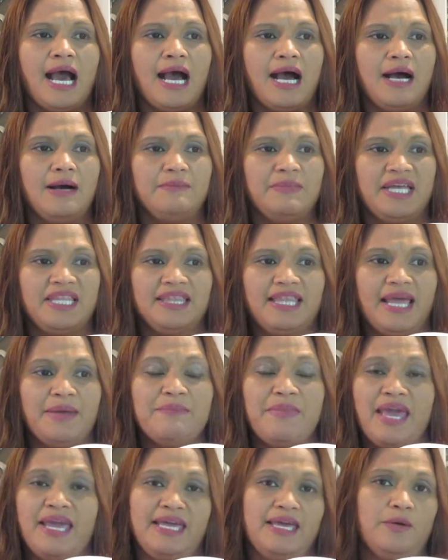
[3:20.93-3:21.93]
And they
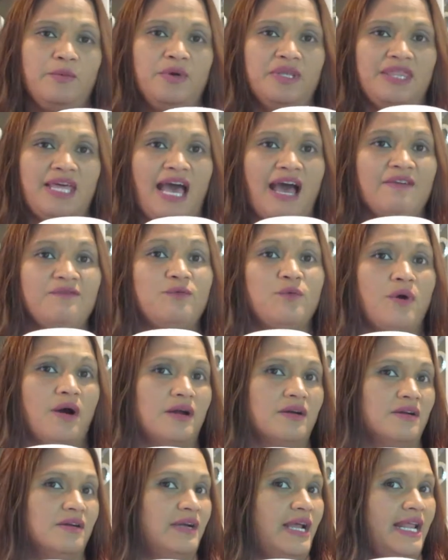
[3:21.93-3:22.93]
make it with half
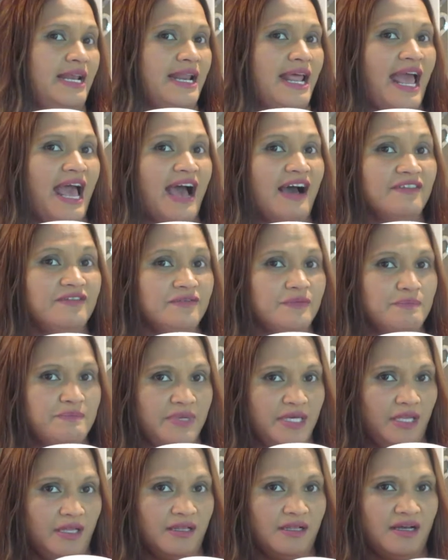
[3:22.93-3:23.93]
water and half
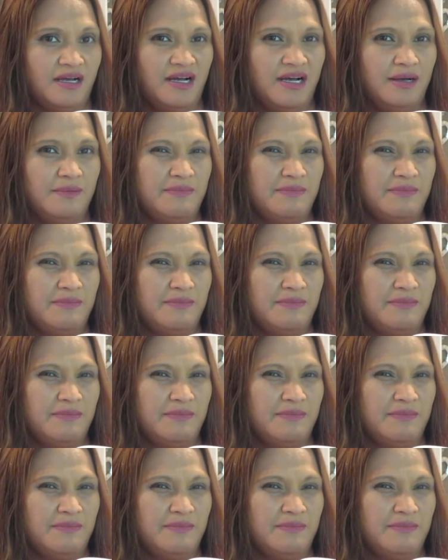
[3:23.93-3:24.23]
milk.